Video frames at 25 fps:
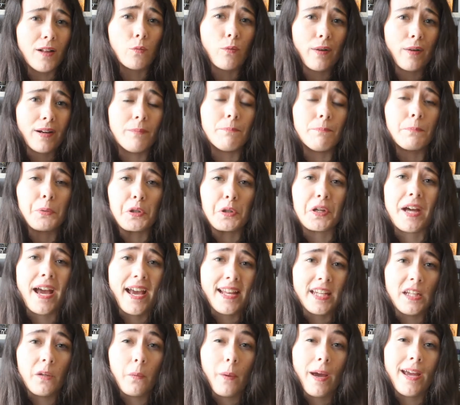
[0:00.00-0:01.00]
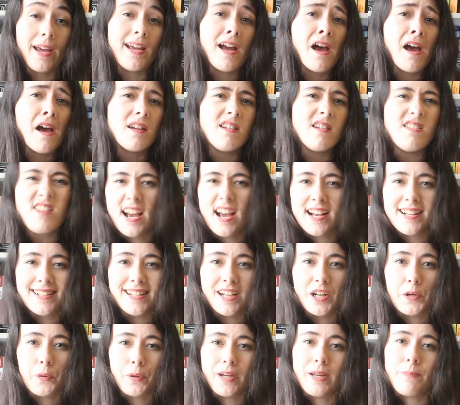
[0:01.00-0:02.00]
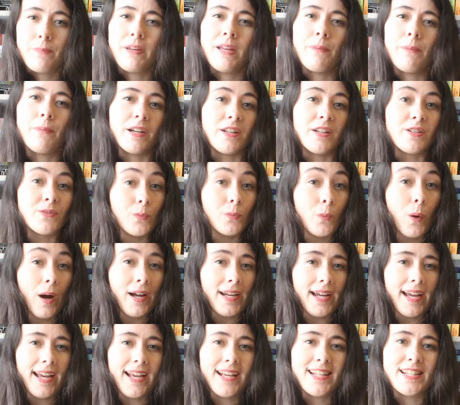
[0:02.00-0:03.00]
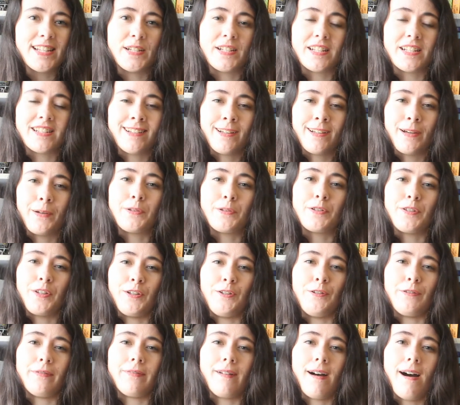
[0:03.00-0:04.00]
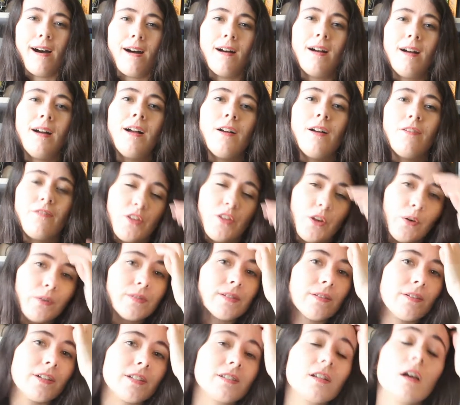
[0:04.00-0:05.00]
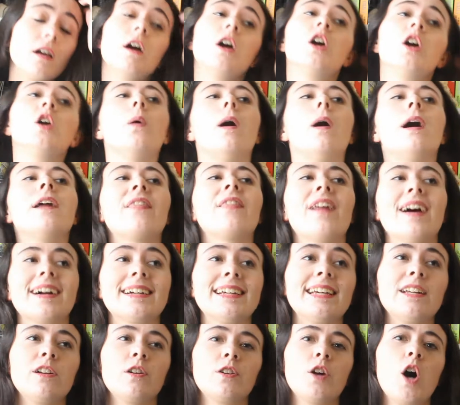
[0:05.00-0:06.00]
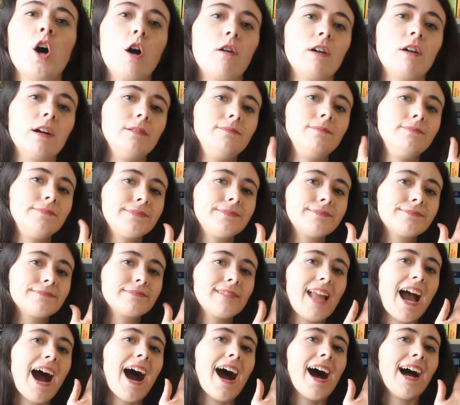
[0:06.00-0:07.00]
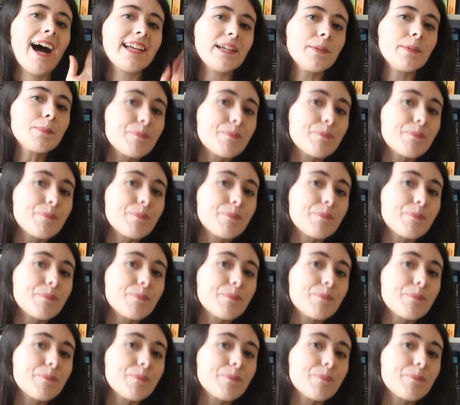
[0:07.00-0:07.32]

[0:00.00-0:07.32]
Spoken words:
written book anyway. Nice and creepy, but it's YA so it doesn't go too far for those of us who aren't that keen on horror. Hi.